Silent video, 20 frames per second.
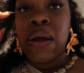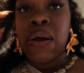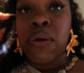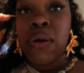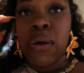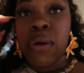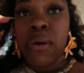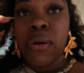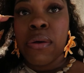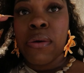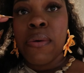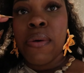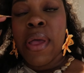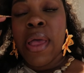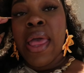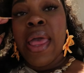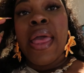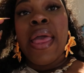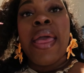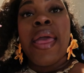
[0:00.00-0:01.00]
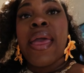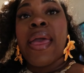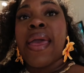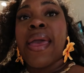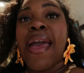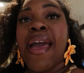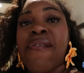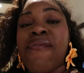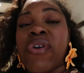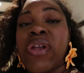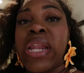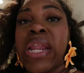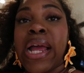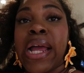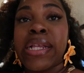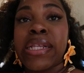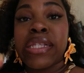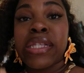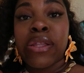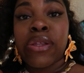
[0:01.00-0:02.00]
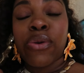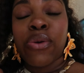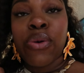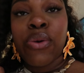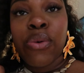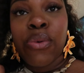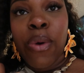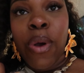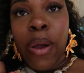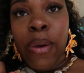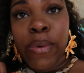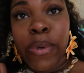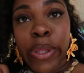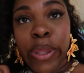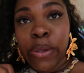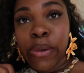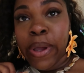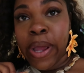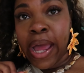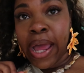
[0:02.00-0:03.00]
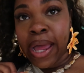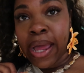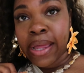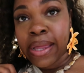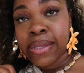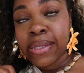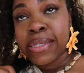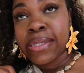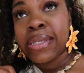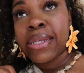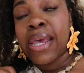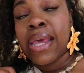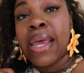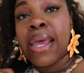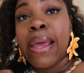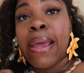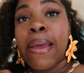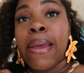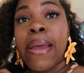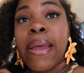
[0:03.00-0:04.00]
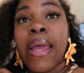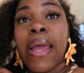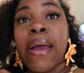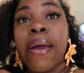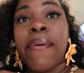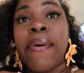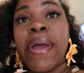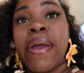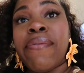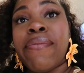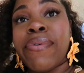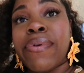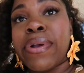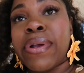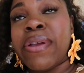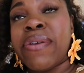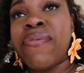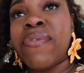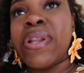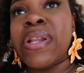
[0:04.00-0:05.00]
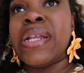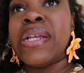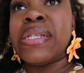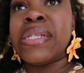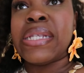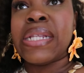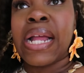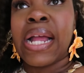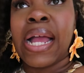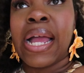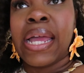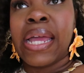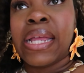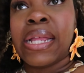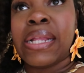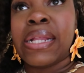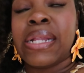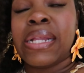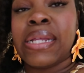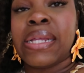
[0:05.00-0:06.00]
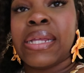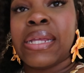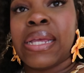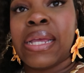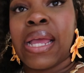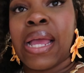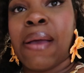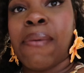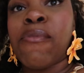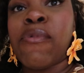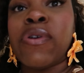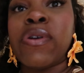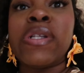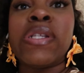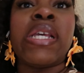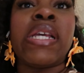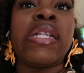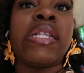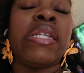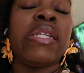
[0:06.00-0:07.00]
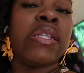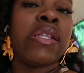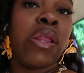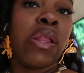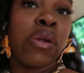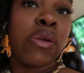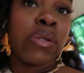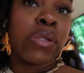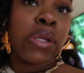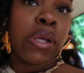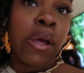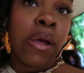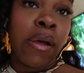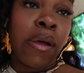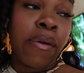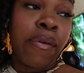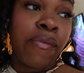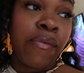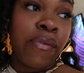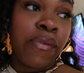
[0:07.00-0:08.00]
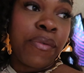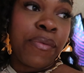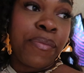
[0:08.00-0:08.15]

I'll go and have a last little hoorah with you guys. However, if it does not, I'm going to take these clothes off.